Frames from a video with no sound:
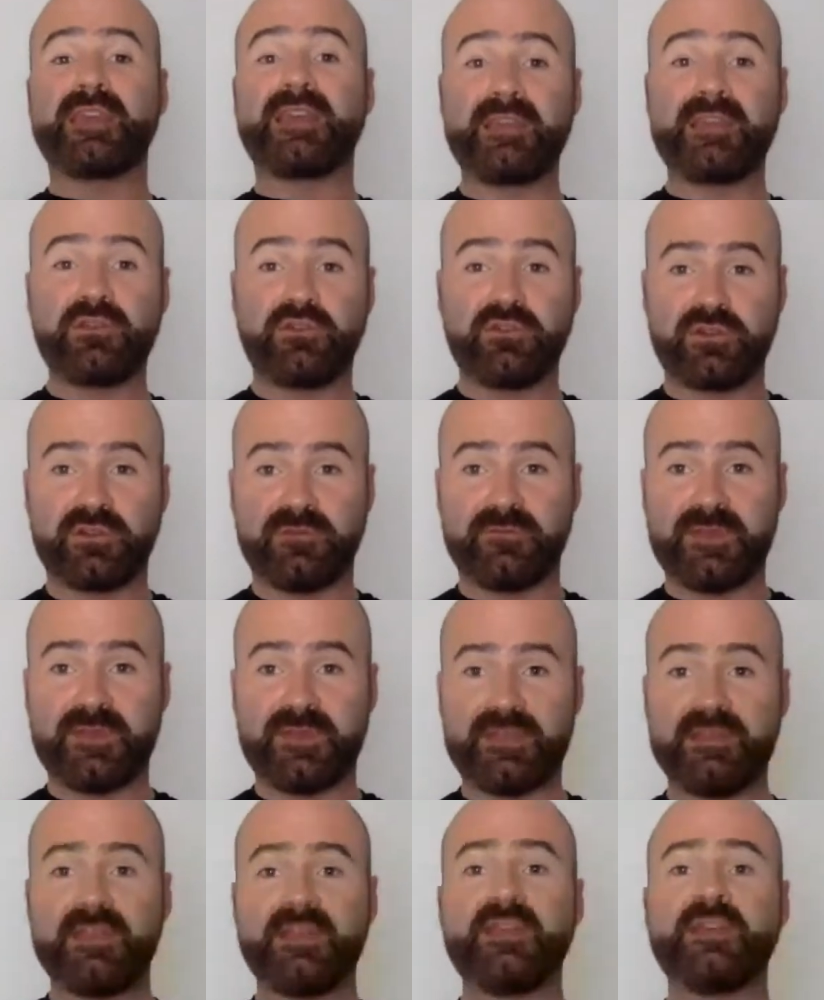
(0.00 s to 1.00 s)
get good at
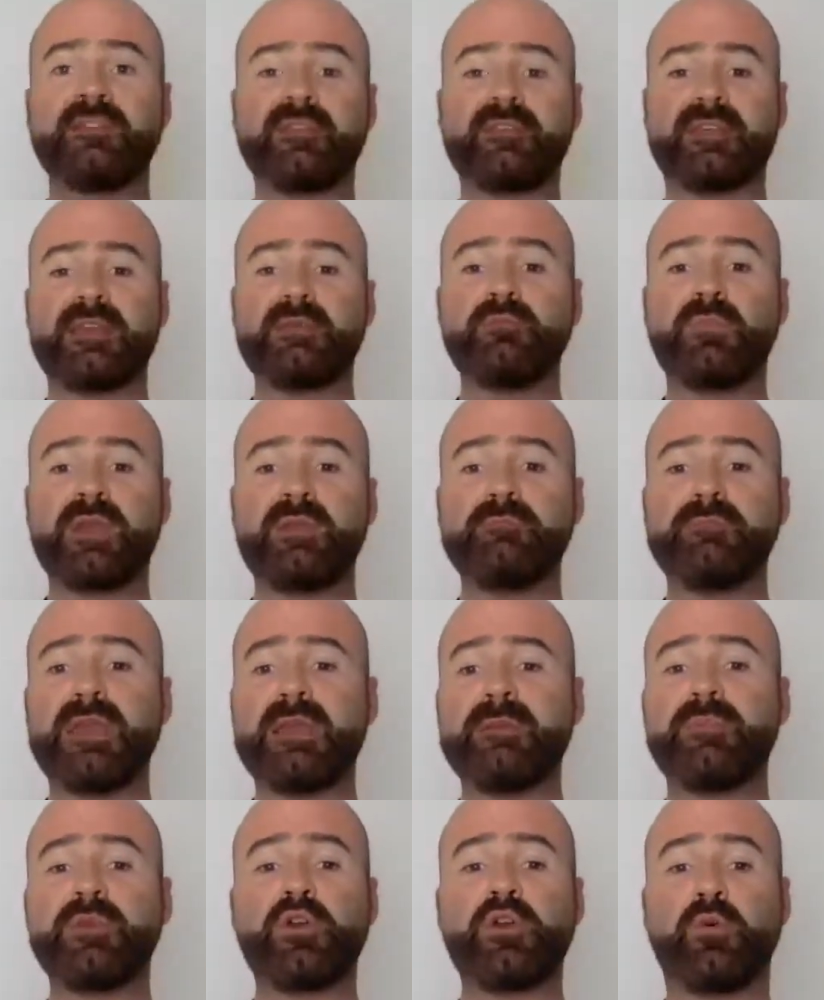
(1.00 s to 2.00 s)
it. The same way
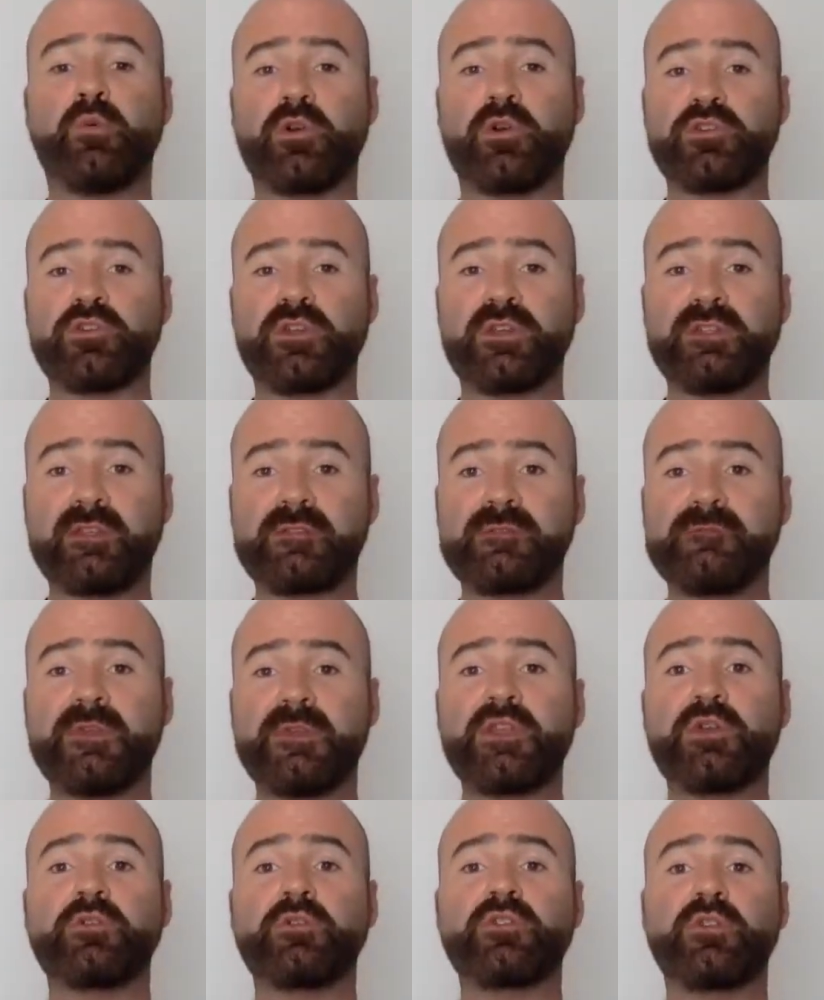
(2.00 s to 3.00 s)
maybe you're watching this
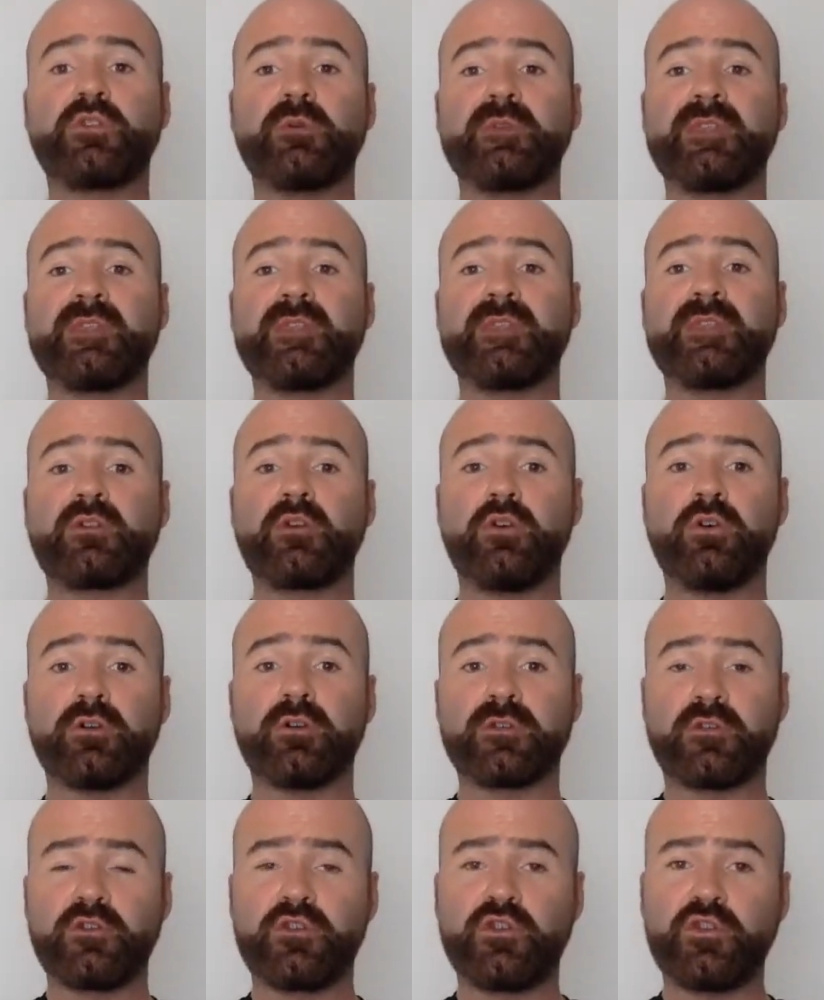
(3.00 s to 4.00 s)
video or doing this
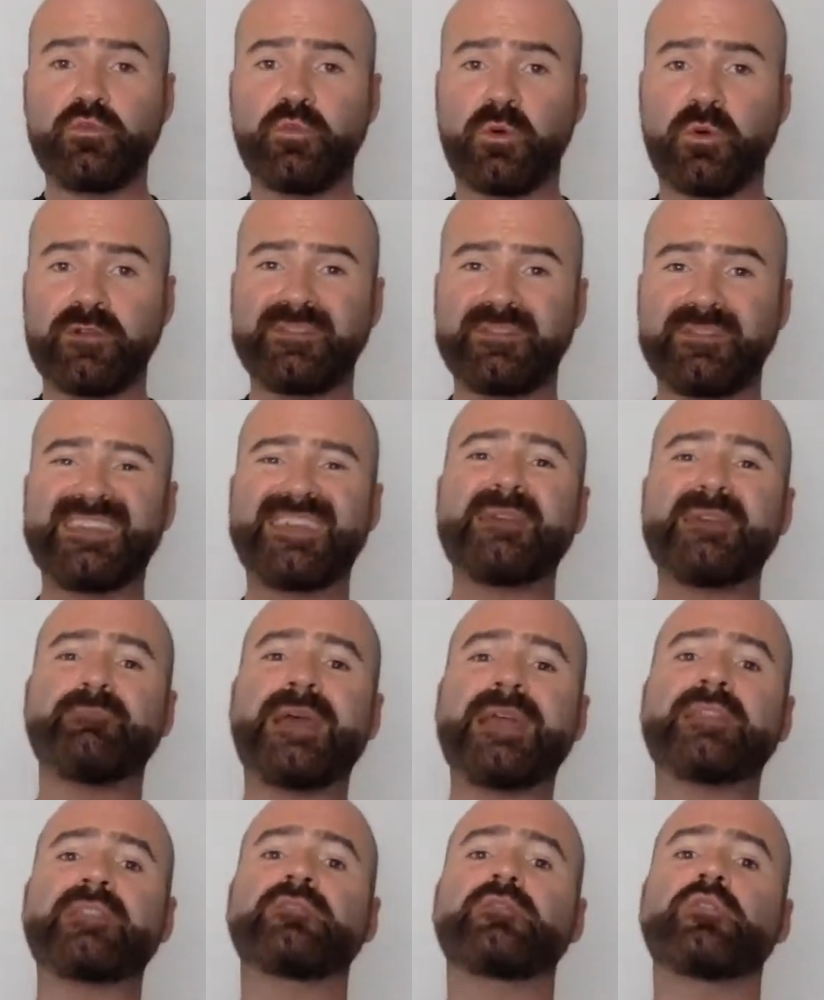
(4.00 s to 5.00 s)
course because you want to get
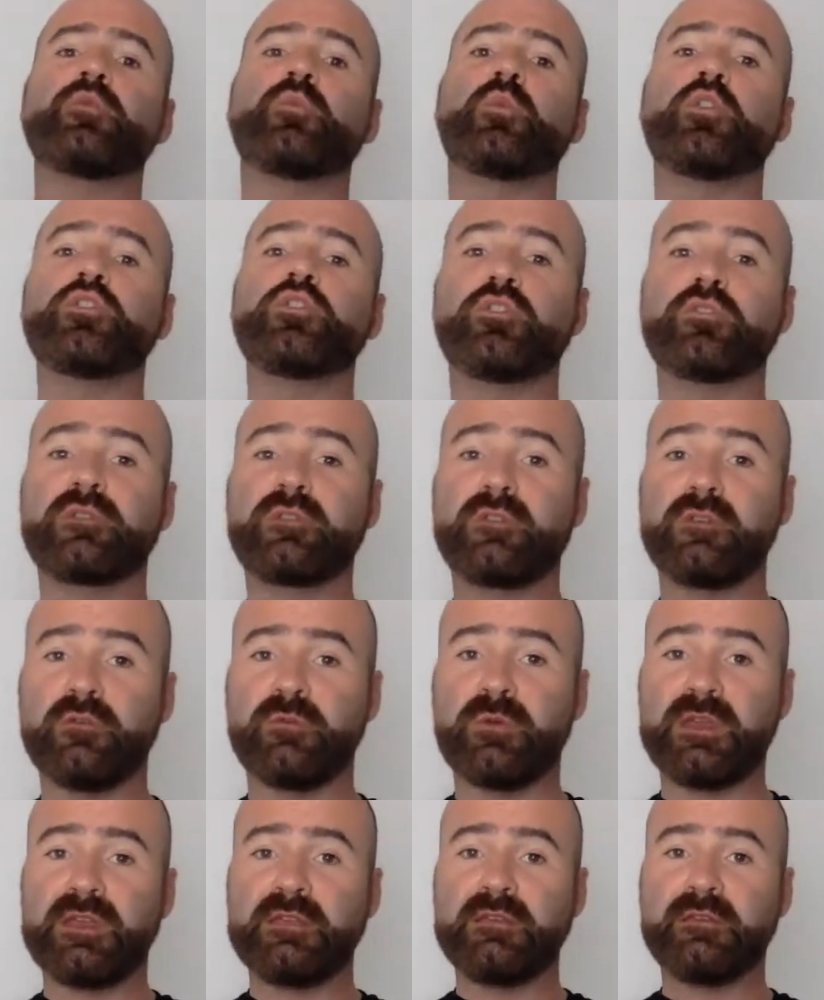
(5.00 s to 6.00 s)
better at what you're
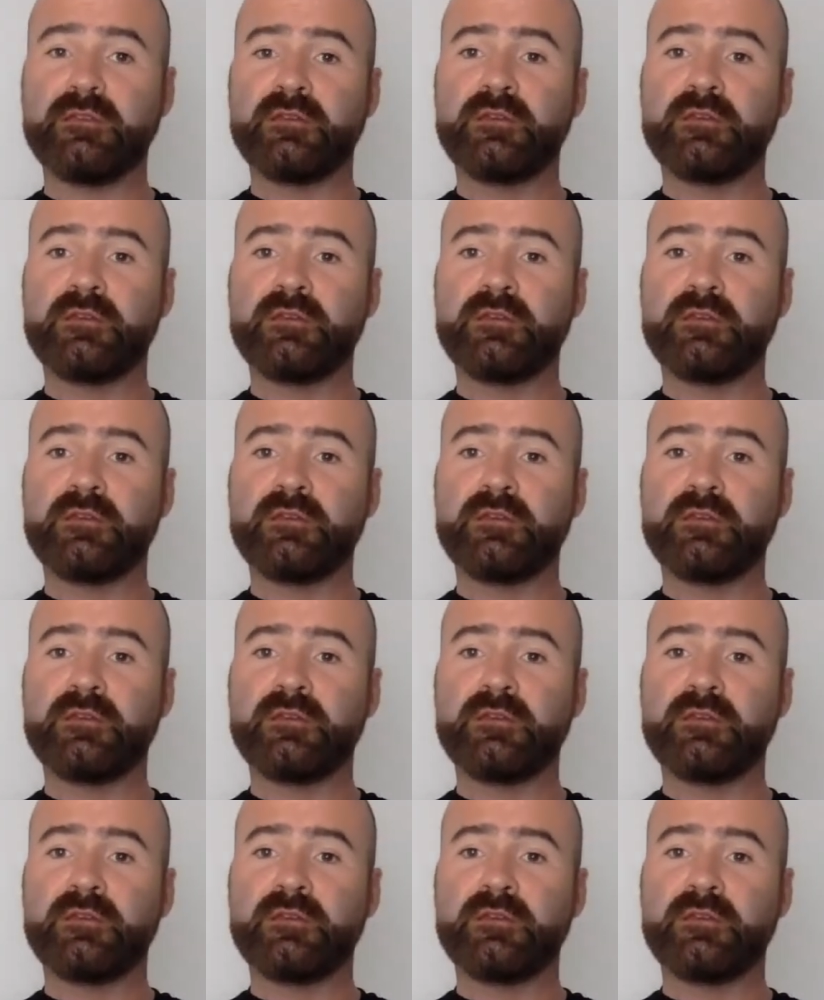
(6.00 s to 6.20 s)
doing.